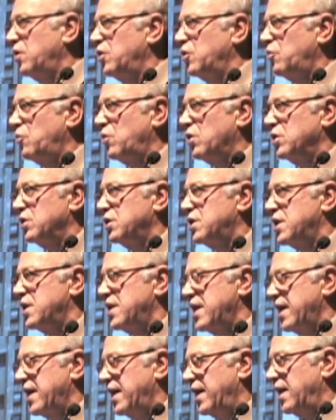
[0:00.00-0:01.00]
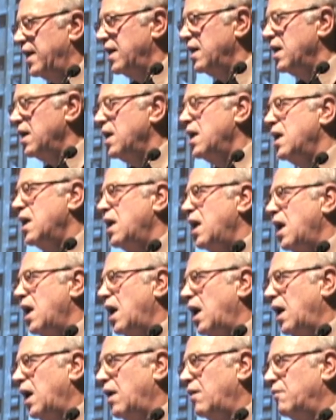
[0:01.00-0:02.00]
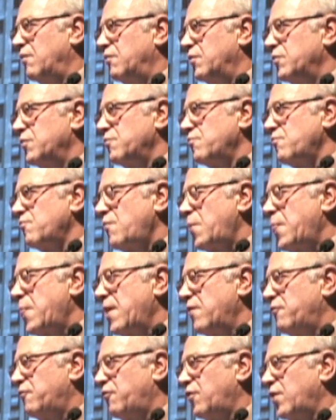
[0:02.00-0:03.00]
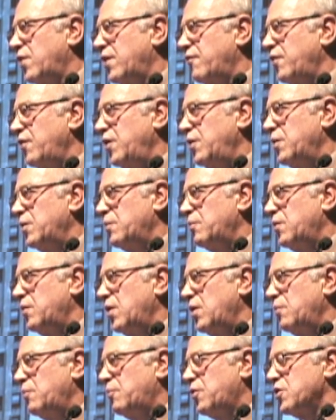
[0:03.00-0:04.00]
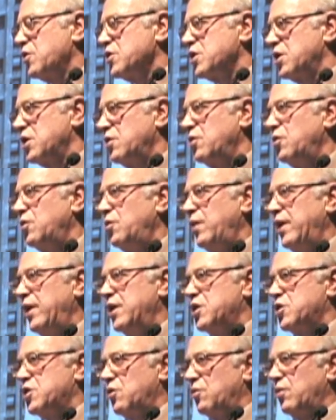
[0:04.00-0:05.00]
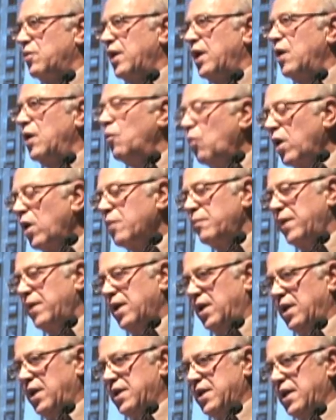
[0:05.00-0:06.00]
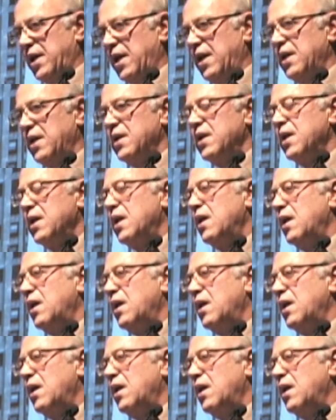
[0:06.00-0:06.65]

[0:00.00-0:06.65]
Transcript: in the world today, for every person who eats only one meal a day,